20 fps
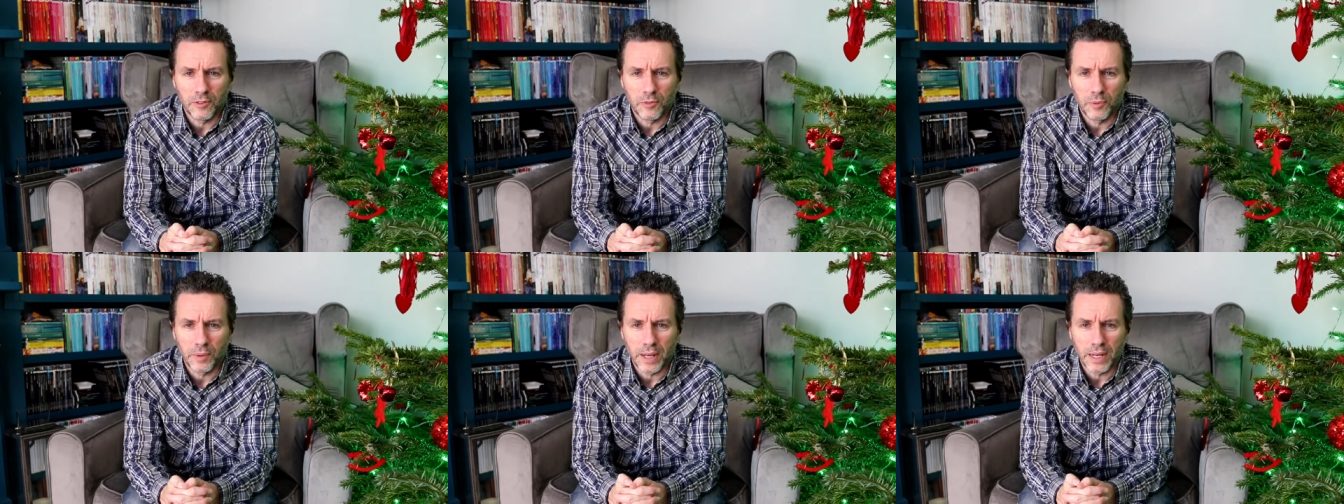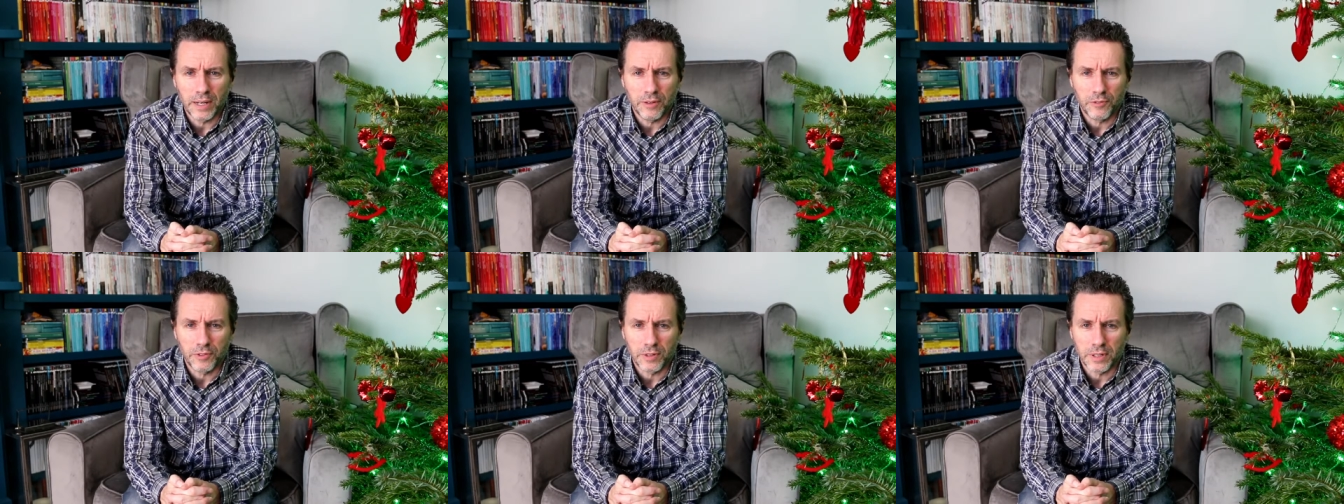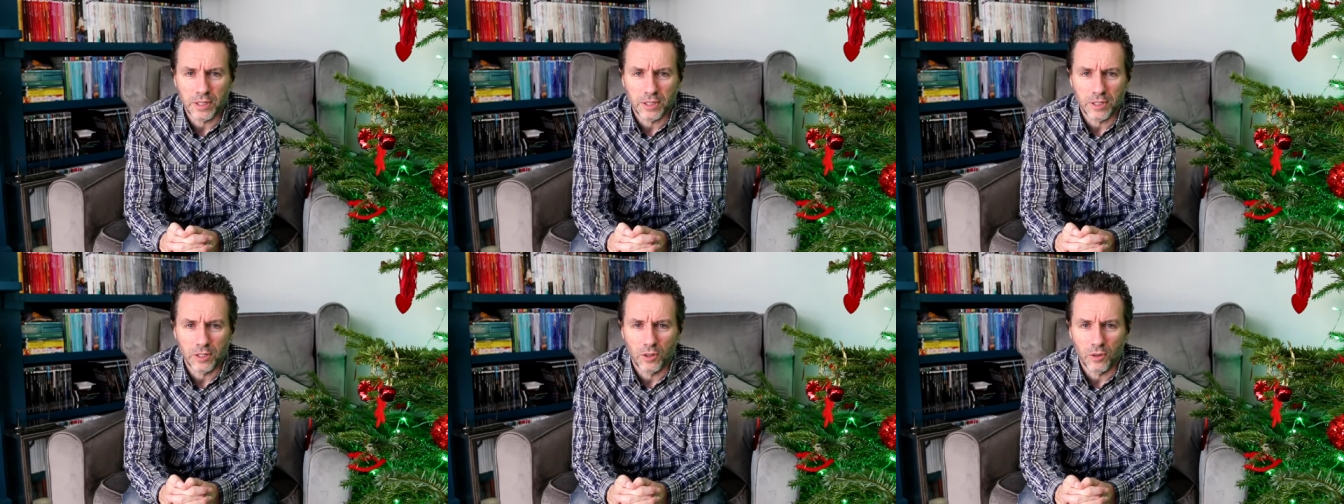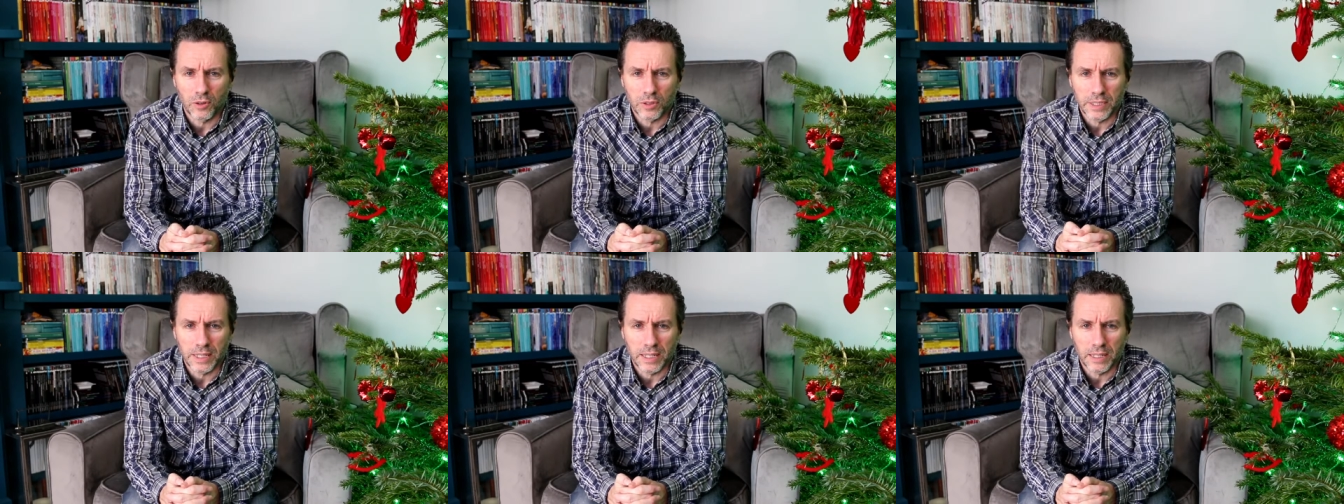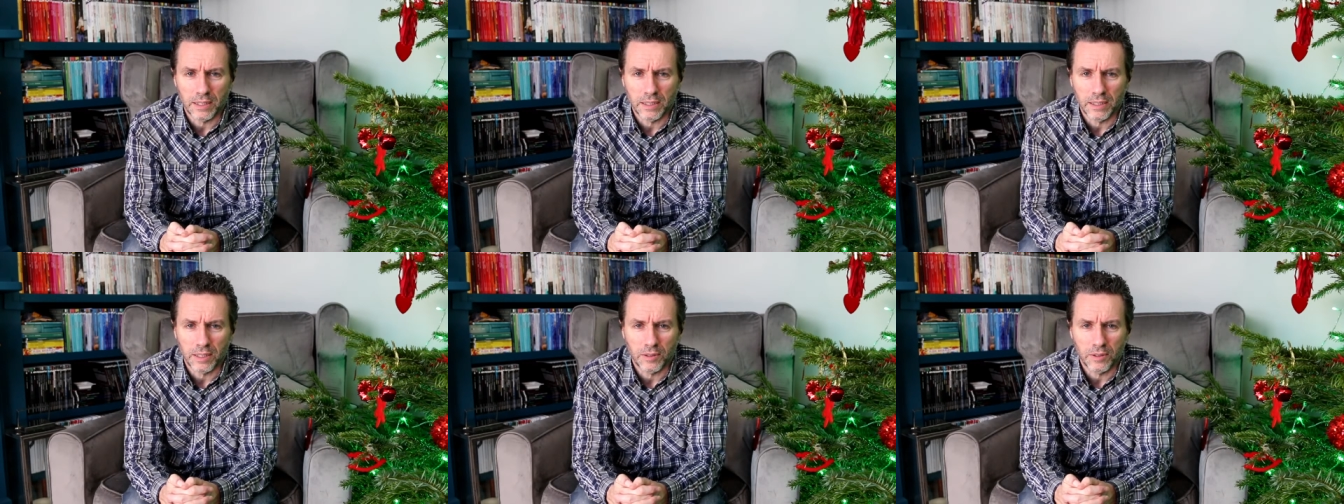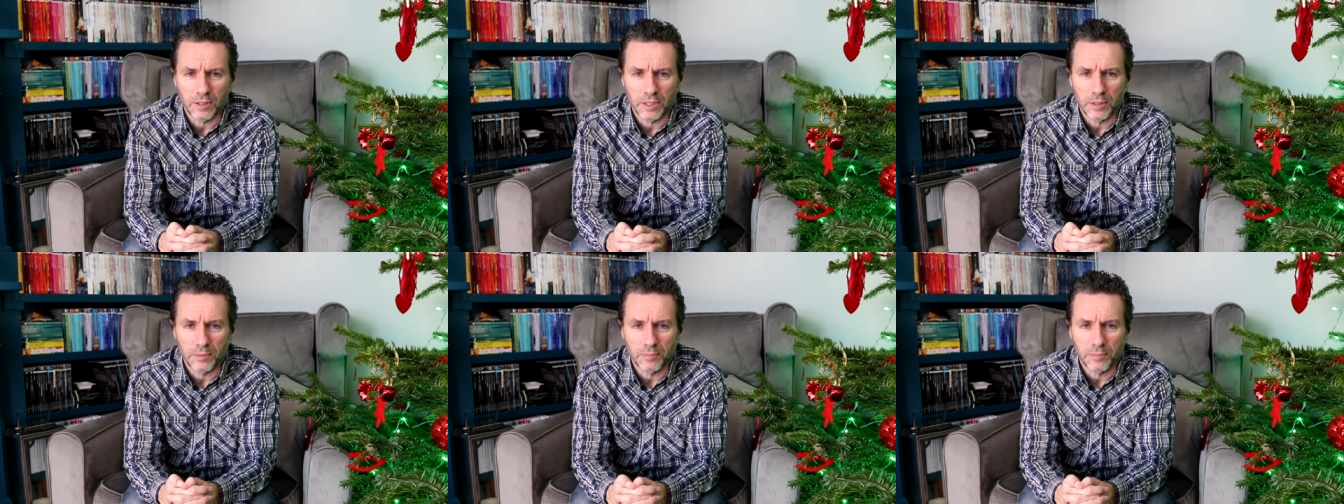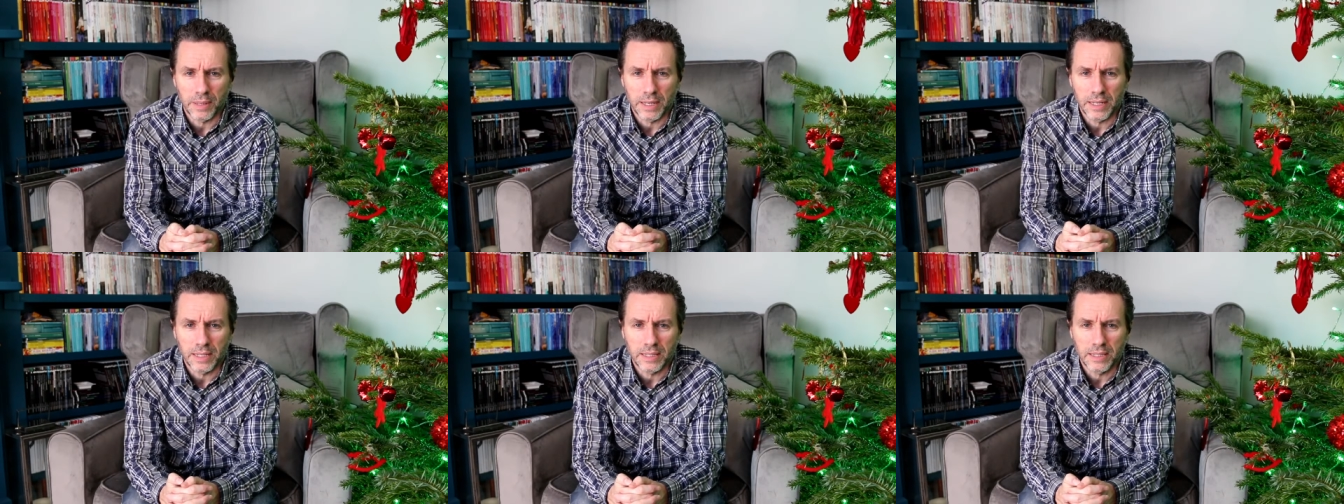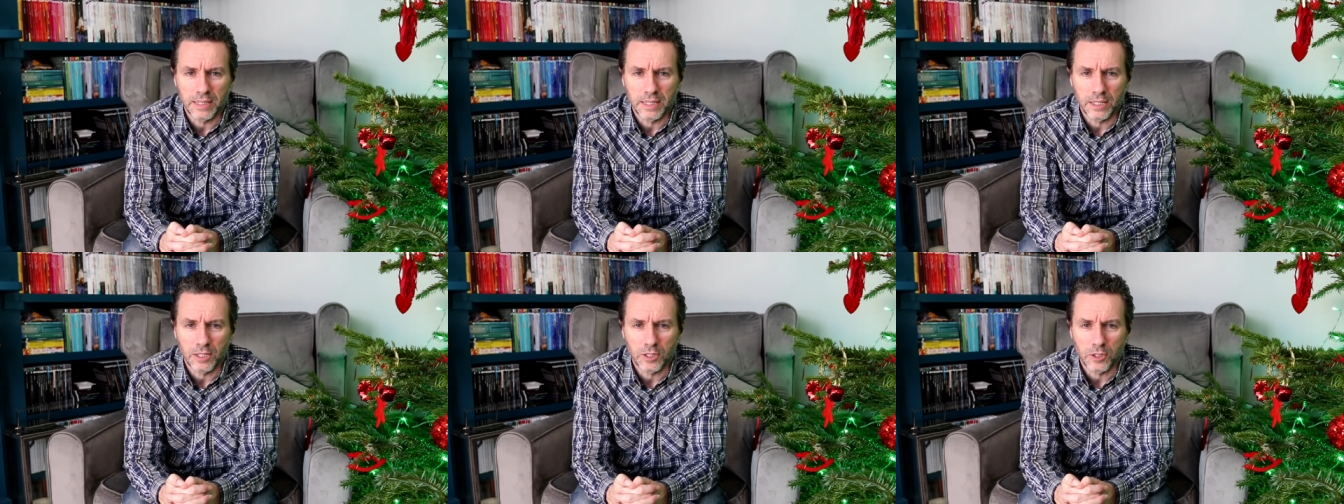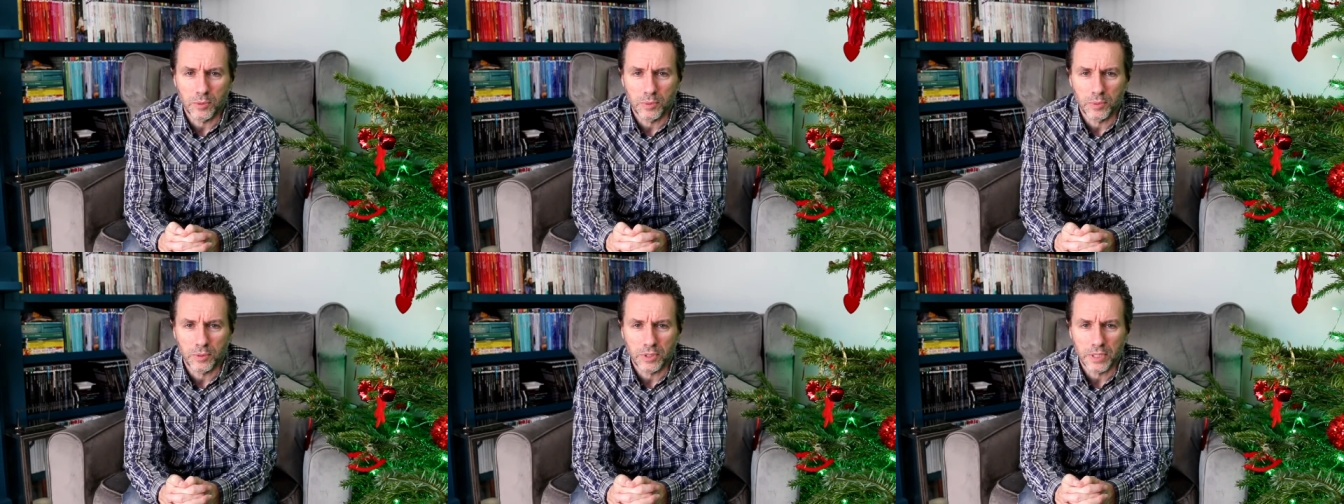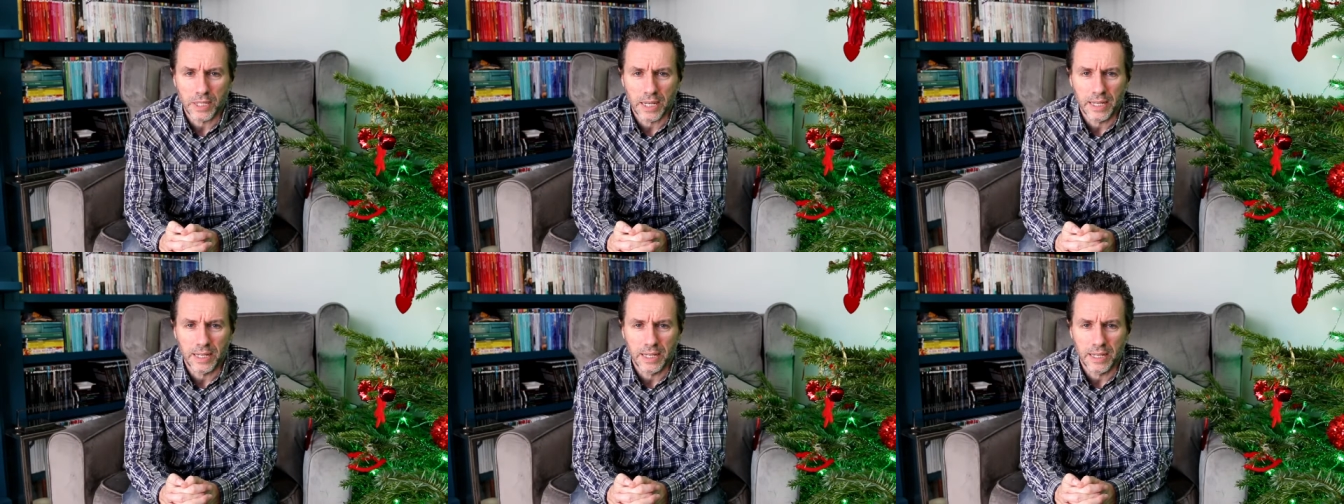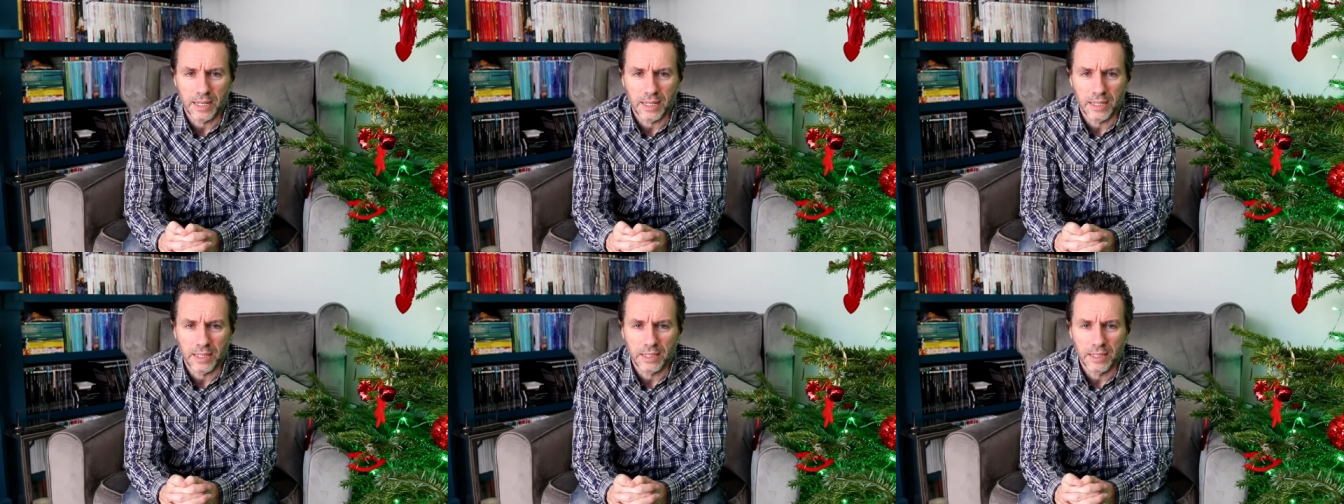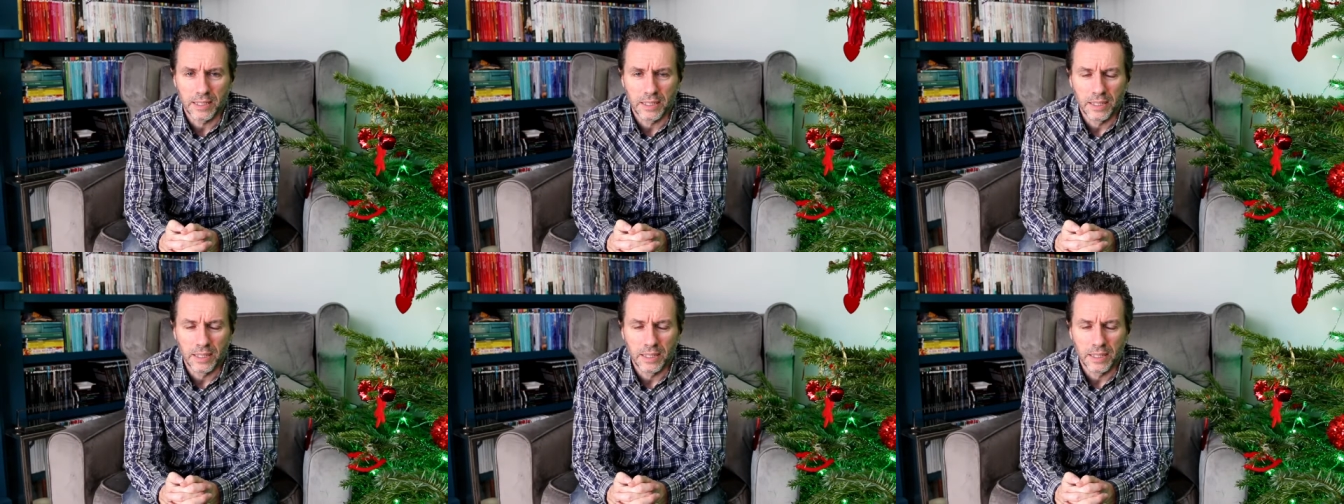we're heading for another lockdown, I don't think many theatres will take it.